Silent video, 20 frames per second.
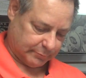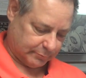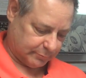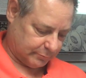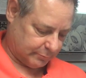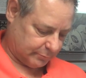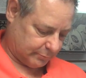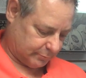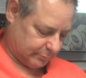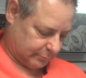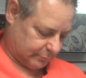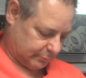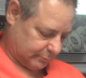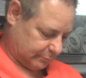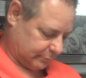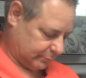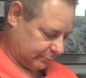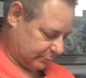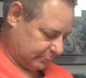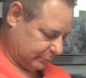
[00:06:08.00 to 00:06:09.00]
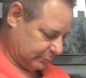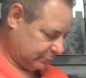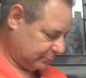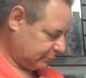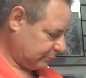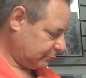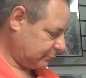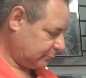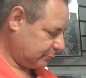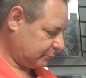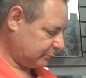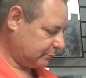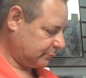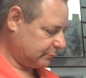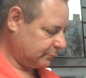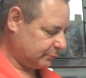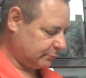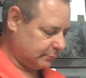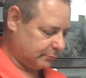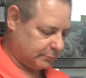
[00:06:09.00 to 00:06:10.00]

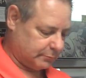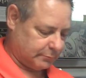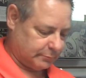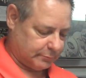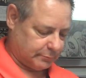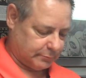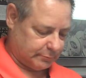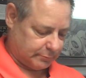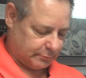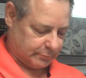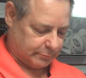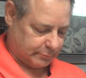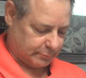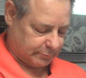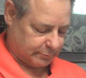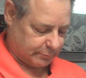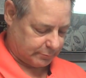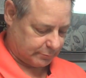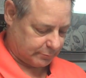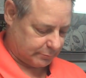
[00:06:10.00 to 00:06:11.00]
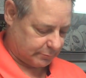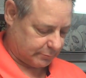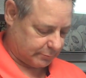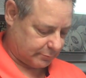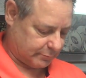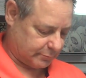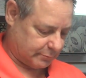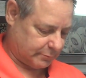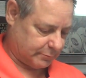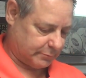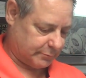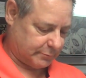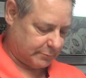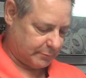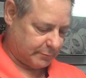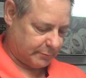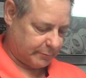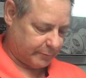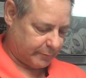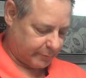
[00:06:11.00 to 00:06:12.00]

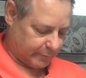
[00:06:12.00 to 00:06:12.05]
No one is speaking in this clip.